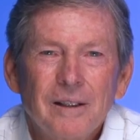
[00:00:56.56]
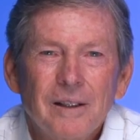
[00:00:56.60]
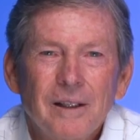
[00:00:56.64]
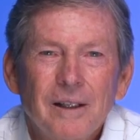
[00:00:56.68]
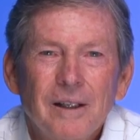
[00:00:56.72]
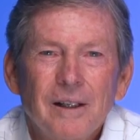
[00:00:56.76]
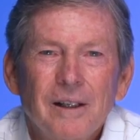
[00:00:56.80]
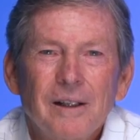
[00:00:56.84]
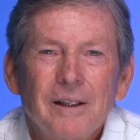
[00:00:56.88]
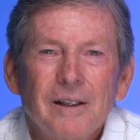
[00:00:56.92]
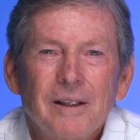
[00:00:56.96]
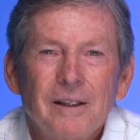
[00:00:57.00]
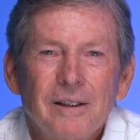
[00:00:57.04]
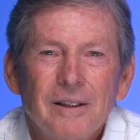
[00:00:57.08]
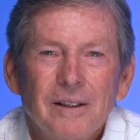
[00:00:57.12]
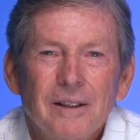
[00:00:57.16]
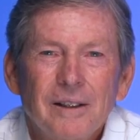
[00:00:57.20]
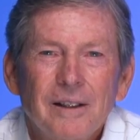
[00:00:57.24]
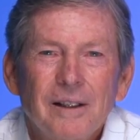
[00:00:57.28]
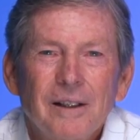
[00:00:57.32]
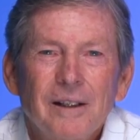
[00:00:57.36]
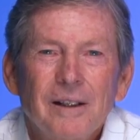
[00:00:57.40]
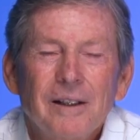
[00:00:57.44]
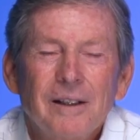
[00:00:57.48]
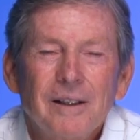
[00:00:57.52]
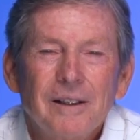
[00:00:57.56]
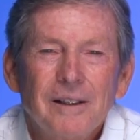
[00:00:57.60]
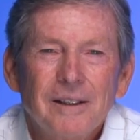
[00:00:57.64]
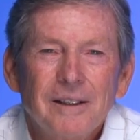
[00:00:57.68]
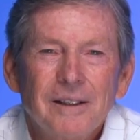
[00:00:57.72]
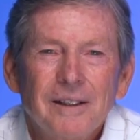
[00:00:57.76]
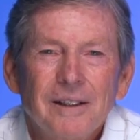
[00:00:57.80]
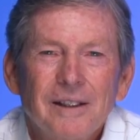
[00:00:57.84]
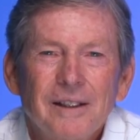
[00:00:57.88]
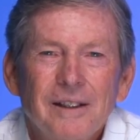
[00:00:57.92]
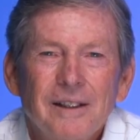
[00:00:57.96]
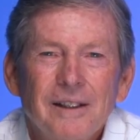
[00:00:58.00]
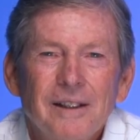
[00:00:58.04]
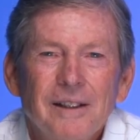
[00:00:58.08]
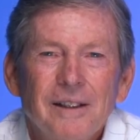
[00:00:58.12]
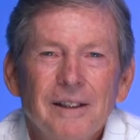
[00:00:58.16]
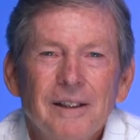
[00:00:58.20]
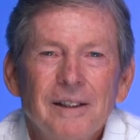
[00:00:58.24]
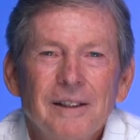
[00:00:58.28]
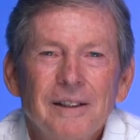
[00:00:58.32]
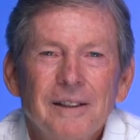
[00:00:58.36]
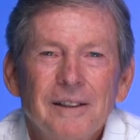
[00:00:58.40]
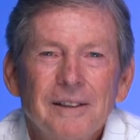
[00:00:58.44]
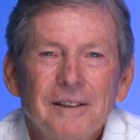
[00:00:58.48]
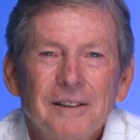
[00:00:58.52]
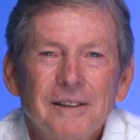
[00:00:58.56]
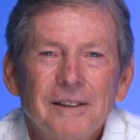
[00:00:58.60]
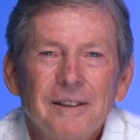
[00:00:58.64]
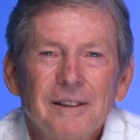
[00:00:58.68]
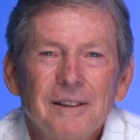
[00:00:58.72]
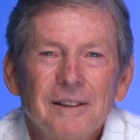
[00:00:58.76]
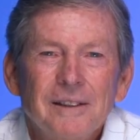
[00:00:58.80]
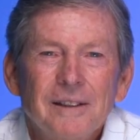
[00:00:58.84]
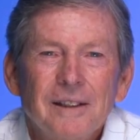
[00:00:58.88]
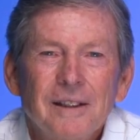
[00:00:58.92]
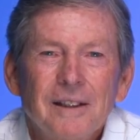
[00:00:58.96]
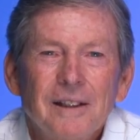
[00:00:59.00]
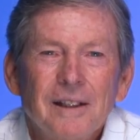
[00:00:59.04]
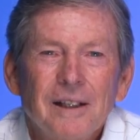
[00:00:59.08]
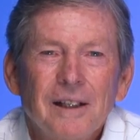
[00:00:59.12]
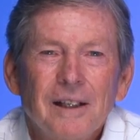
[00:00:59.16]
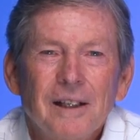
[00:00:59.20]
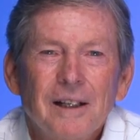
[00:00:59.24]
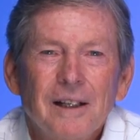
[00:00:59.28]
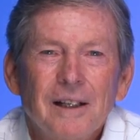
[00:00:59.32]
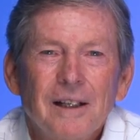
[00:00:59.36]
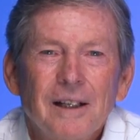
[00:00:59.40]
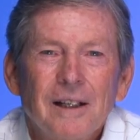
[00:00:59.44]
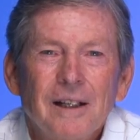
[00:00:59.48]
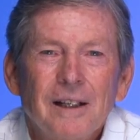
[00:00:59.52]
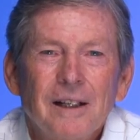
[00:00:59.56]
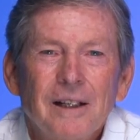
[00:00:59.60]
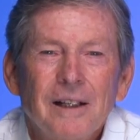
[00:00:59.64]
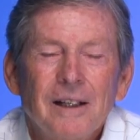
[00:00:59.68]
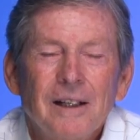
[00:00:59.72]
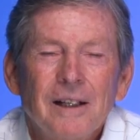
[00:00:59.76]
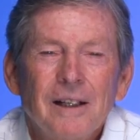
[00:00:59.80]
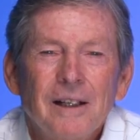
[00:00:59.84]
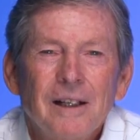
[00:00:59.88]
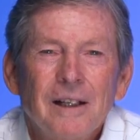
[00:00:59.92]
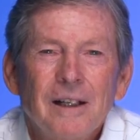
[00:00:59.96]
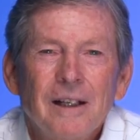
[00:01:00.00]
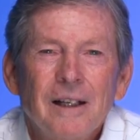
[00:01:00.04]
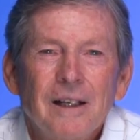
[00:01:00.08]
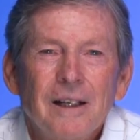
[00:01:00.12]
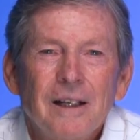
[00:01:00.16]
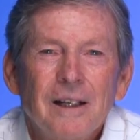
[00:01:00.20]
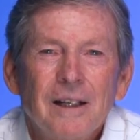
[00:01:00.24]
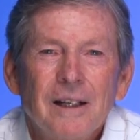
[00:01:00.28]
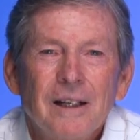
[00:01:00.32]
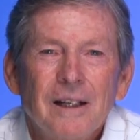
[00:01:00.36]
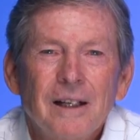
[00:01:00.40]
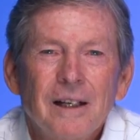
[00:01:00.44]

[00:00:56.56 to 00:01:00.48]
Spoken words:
No words are spoken by the person on screen.